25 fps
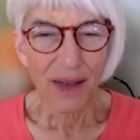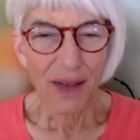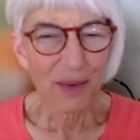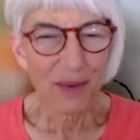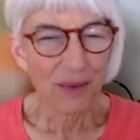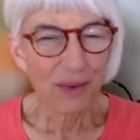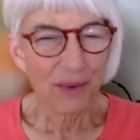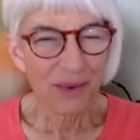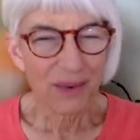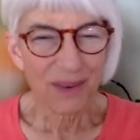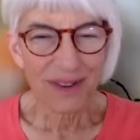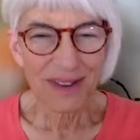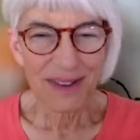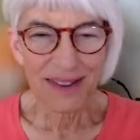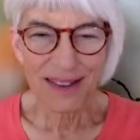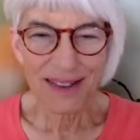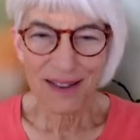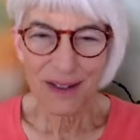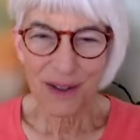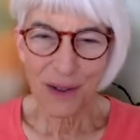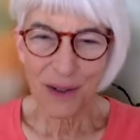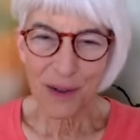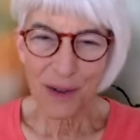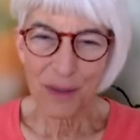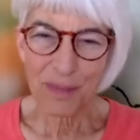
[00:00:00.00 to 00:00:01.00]
I really
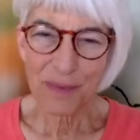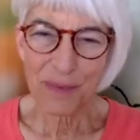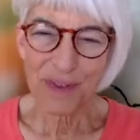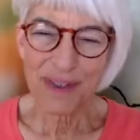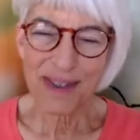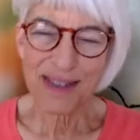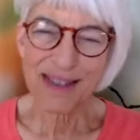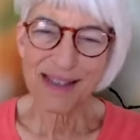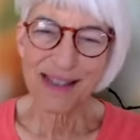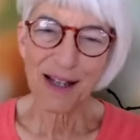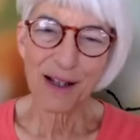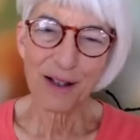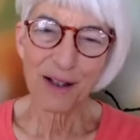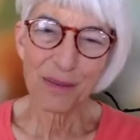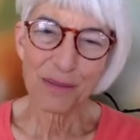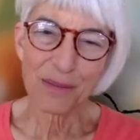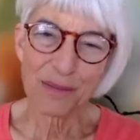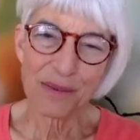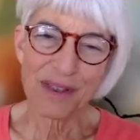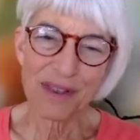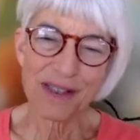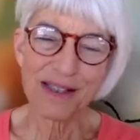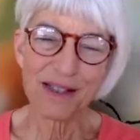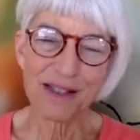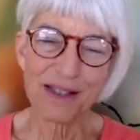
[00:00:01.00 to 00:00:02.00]
hope this
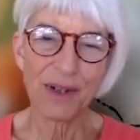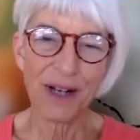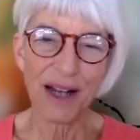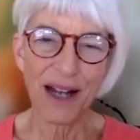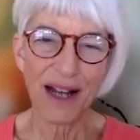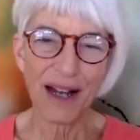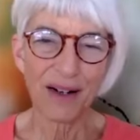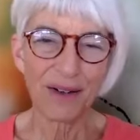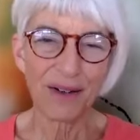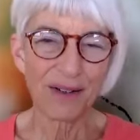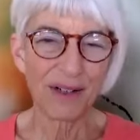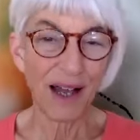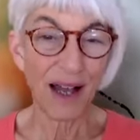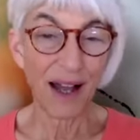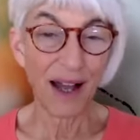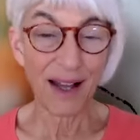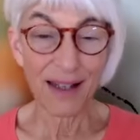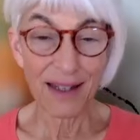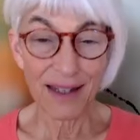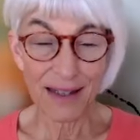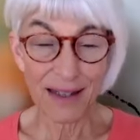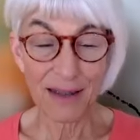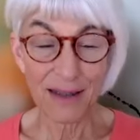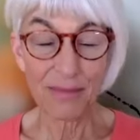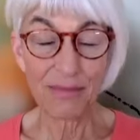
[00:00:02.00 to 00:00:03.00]
helps you out.
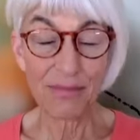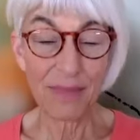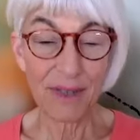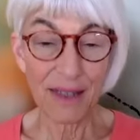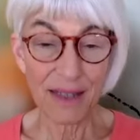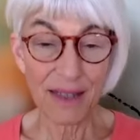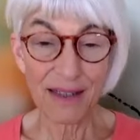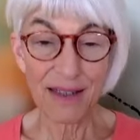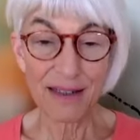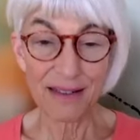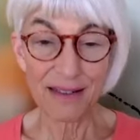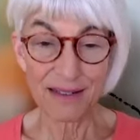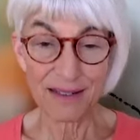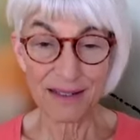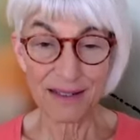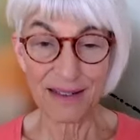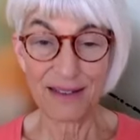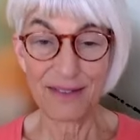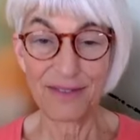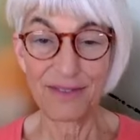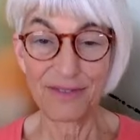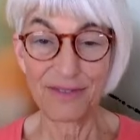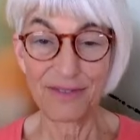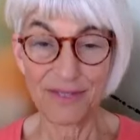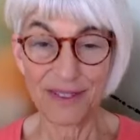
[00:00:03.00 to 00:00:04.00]
I
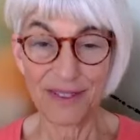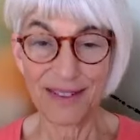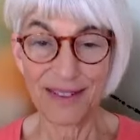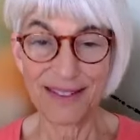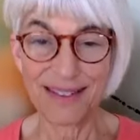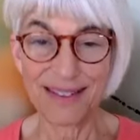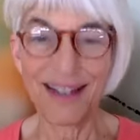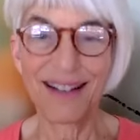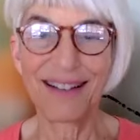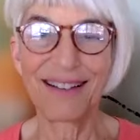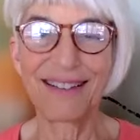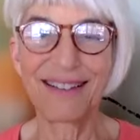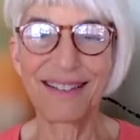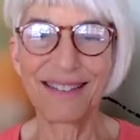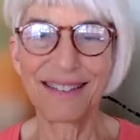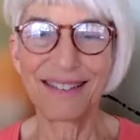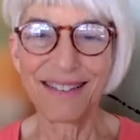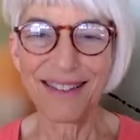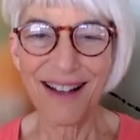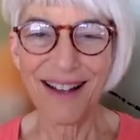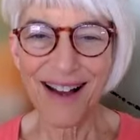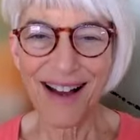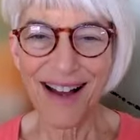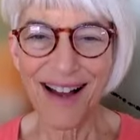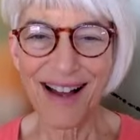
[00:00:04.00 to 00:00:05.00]
immediately felt a
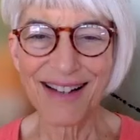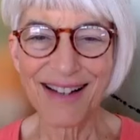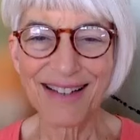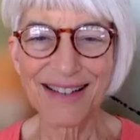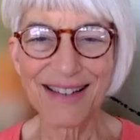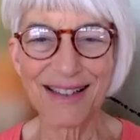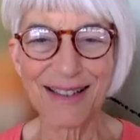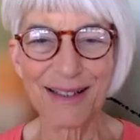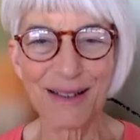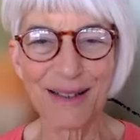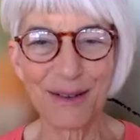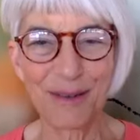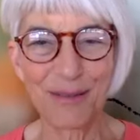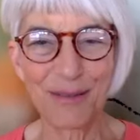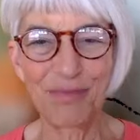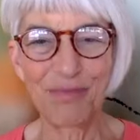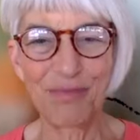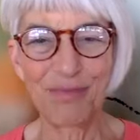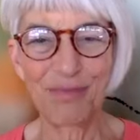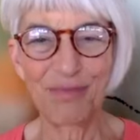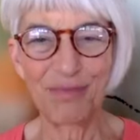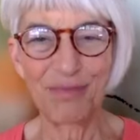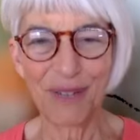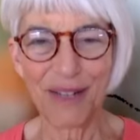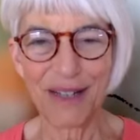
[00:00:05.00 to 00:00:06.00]
lot
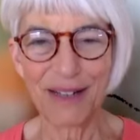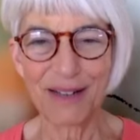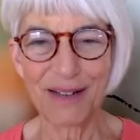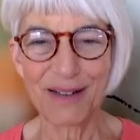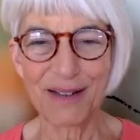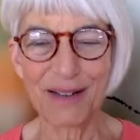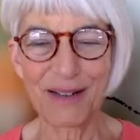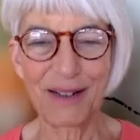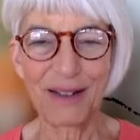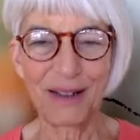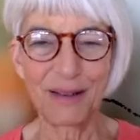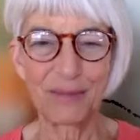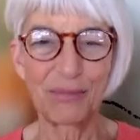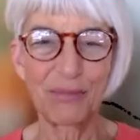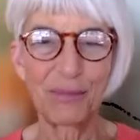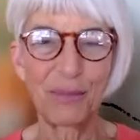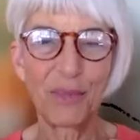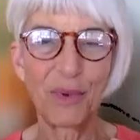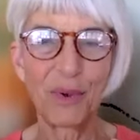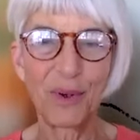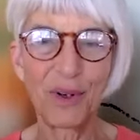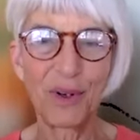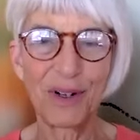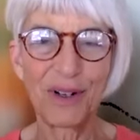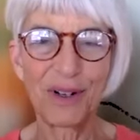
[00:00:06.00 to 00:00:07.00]
better,
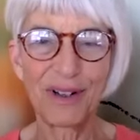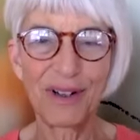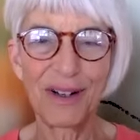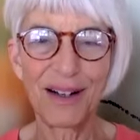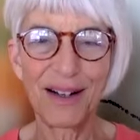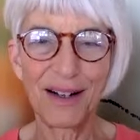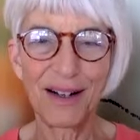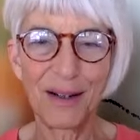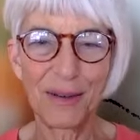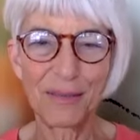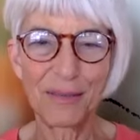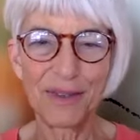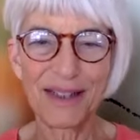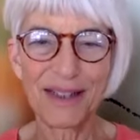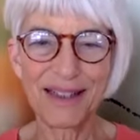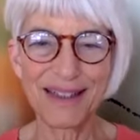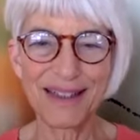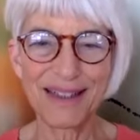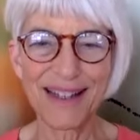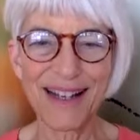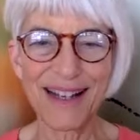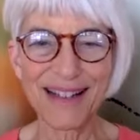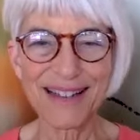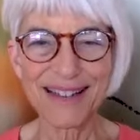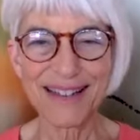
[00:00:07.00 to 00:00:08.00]
more um,
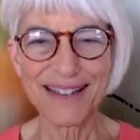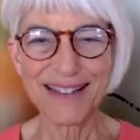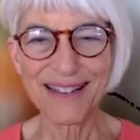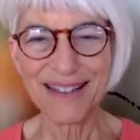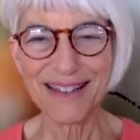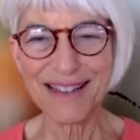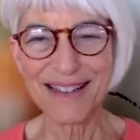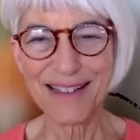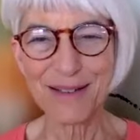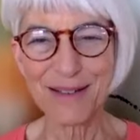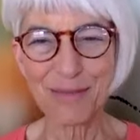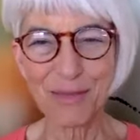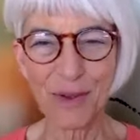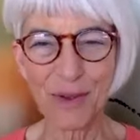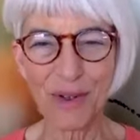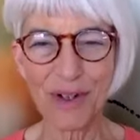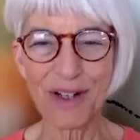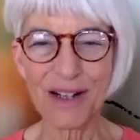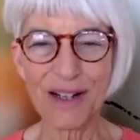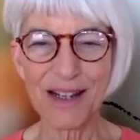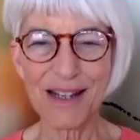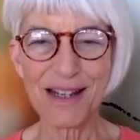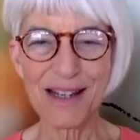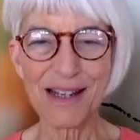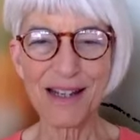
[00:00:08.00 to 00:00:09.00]
connected, more
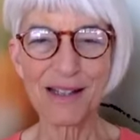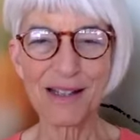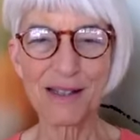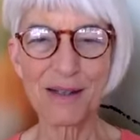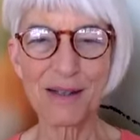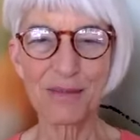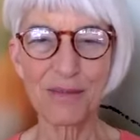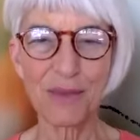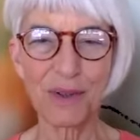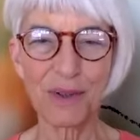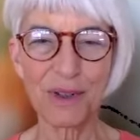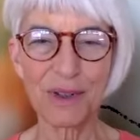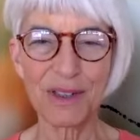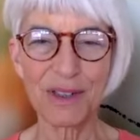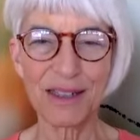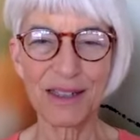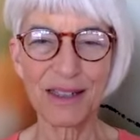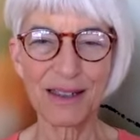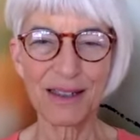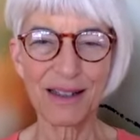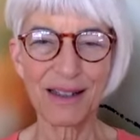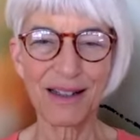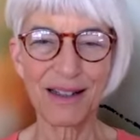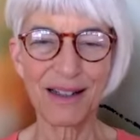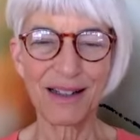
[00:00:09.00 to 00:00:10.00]
at ease, and more
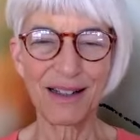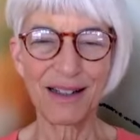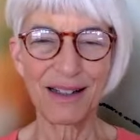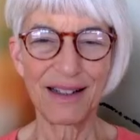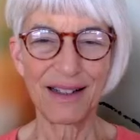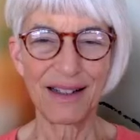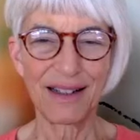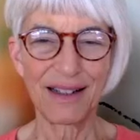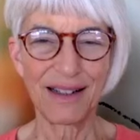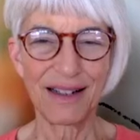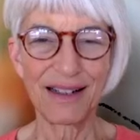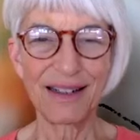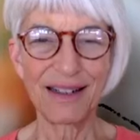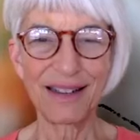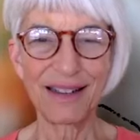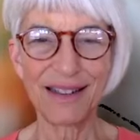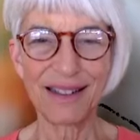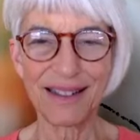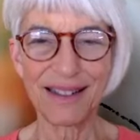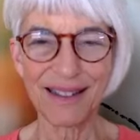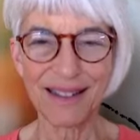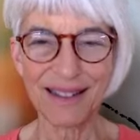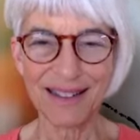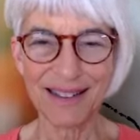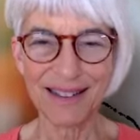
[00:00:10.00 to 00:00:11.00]
like,
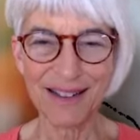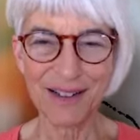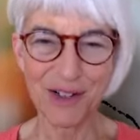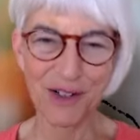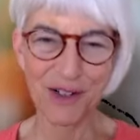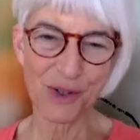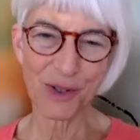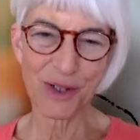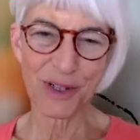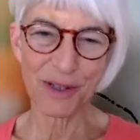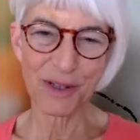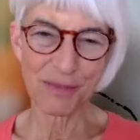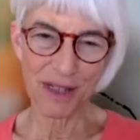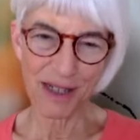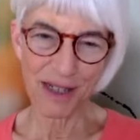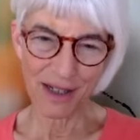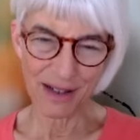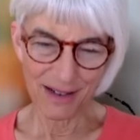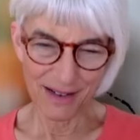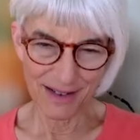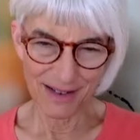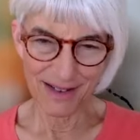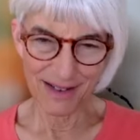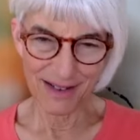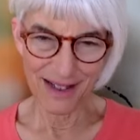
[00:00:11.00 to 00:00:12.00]
ah, there's joy in my
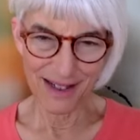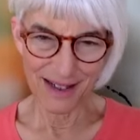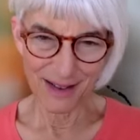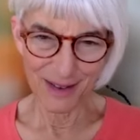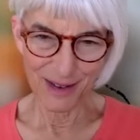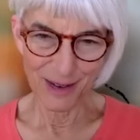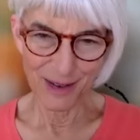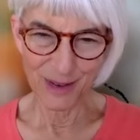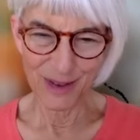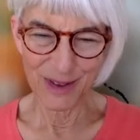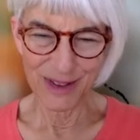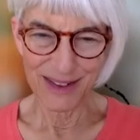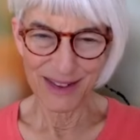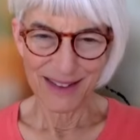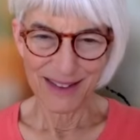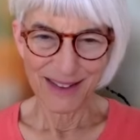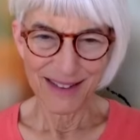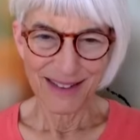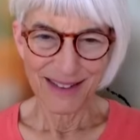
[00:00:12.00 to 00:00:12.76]
heart now.